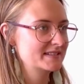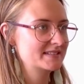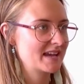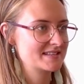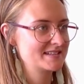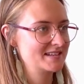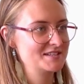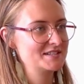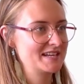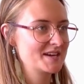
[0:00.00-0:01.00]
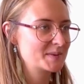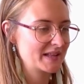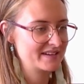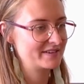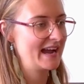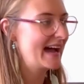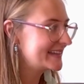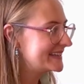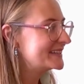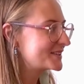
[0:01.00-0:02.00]
guys at the dinner table ever
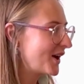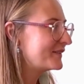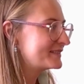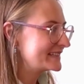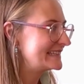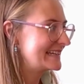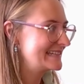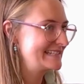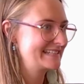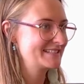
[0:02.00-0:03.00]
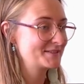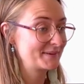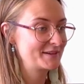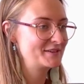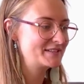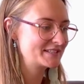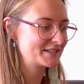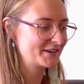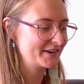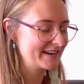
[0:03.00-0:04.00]
had these conversations where you
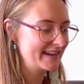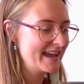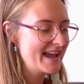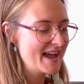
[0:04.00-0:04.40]
disagree.